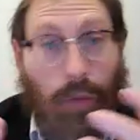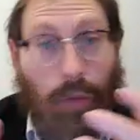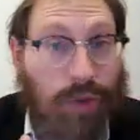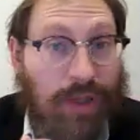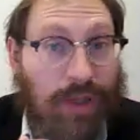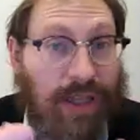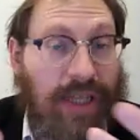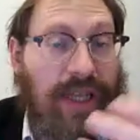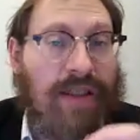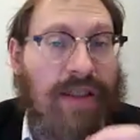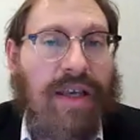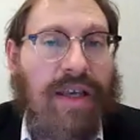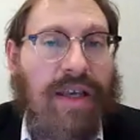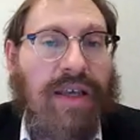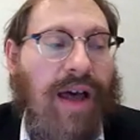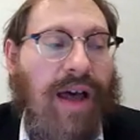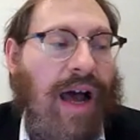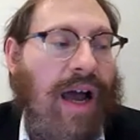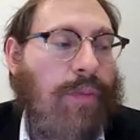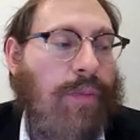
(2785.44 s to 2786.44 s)
would lead
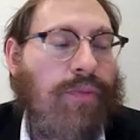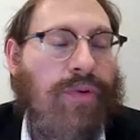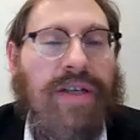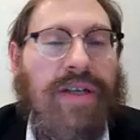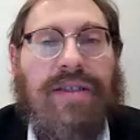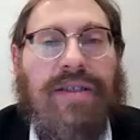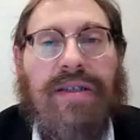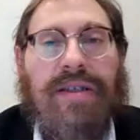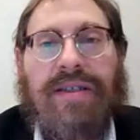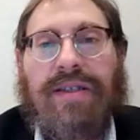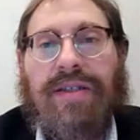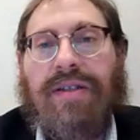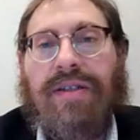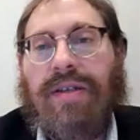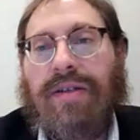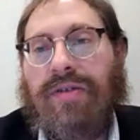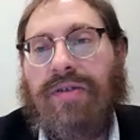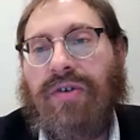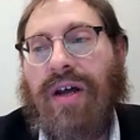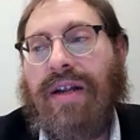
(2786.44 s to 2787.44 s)
the, the high priest to,
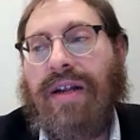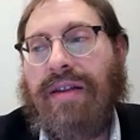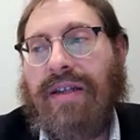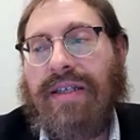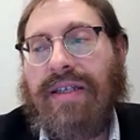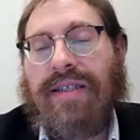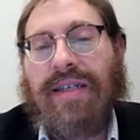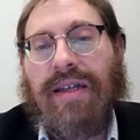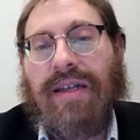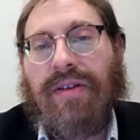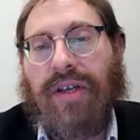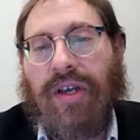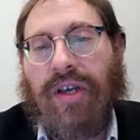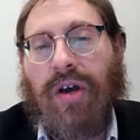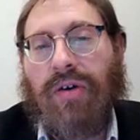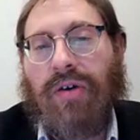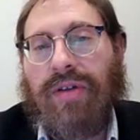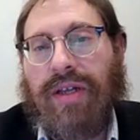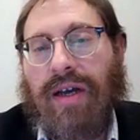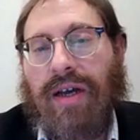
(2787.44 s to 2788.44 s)
to try to de
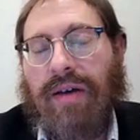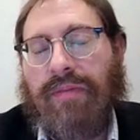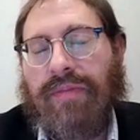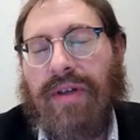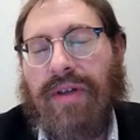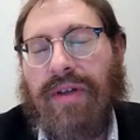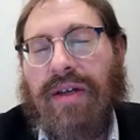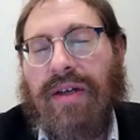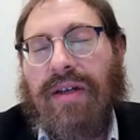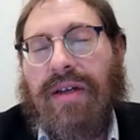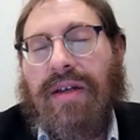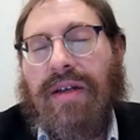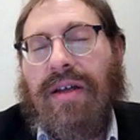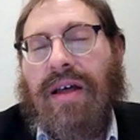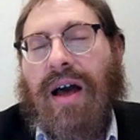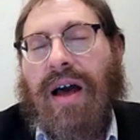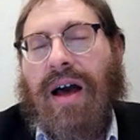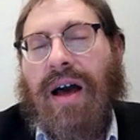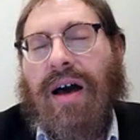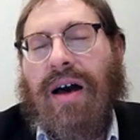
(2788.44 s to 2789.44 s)
de um,
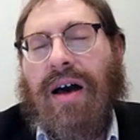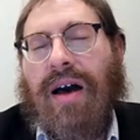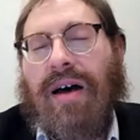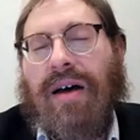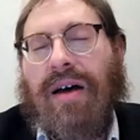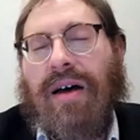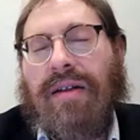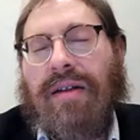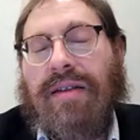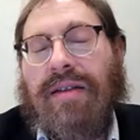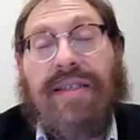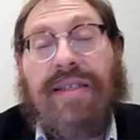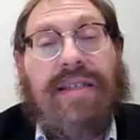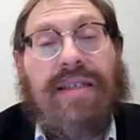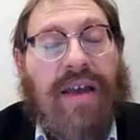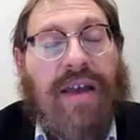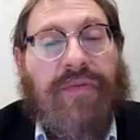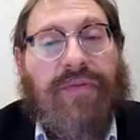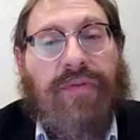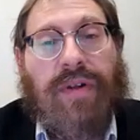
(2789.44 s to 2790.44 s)
uh,
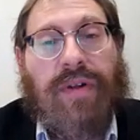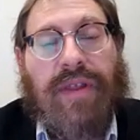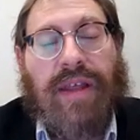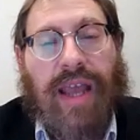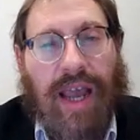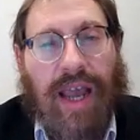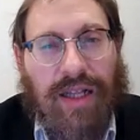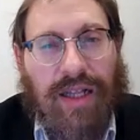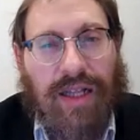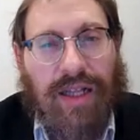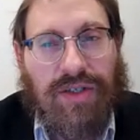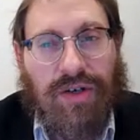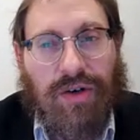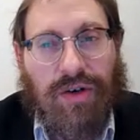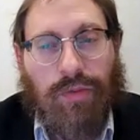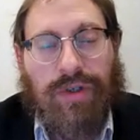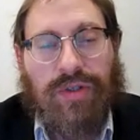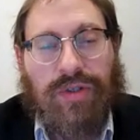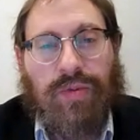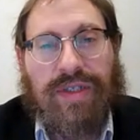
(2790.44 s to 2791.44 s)
decipher the
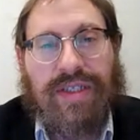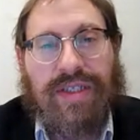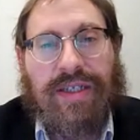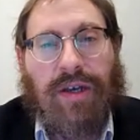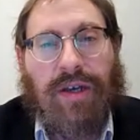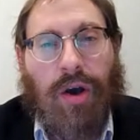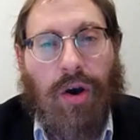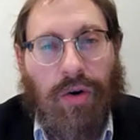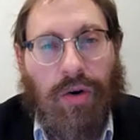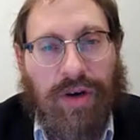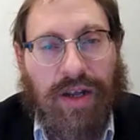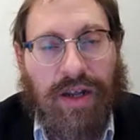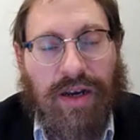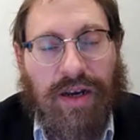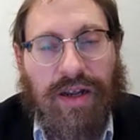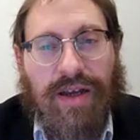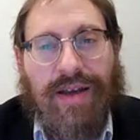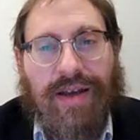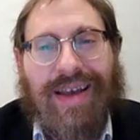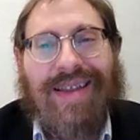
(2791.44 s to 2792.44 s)
answer, which was
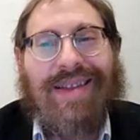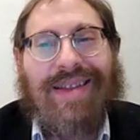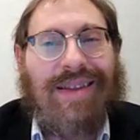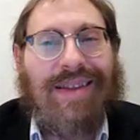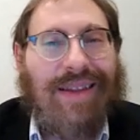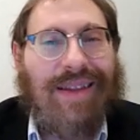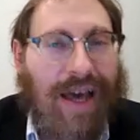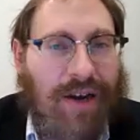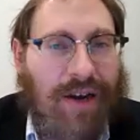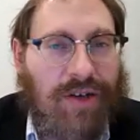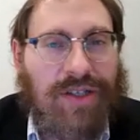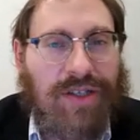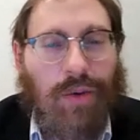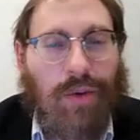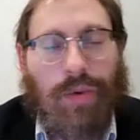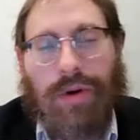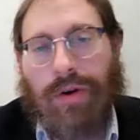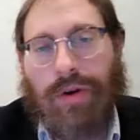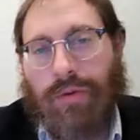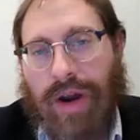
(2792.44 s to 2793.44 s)
coded in the letters that
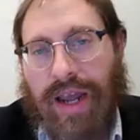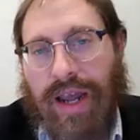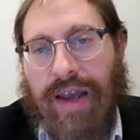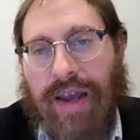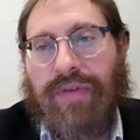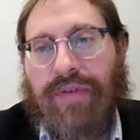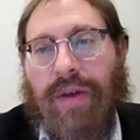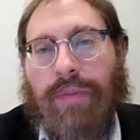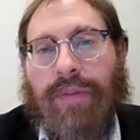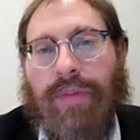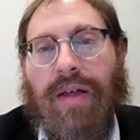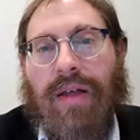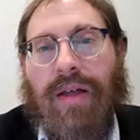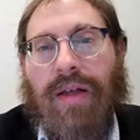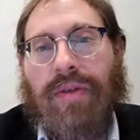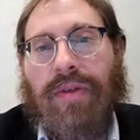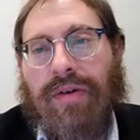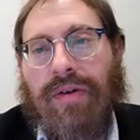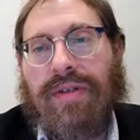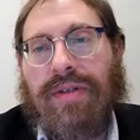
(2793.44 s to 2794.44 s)
were engraved upon
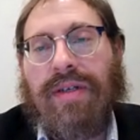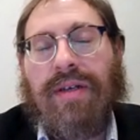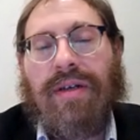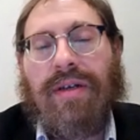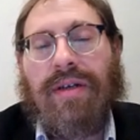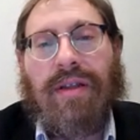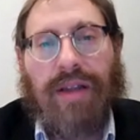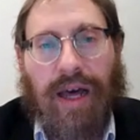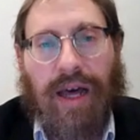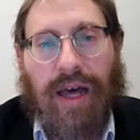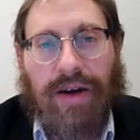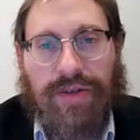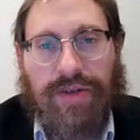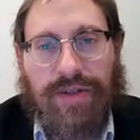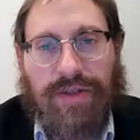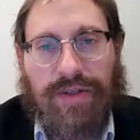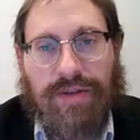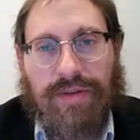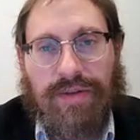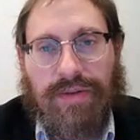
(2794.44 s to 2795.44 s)
those
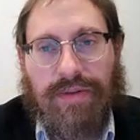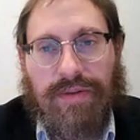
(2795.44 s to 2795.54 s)
letters.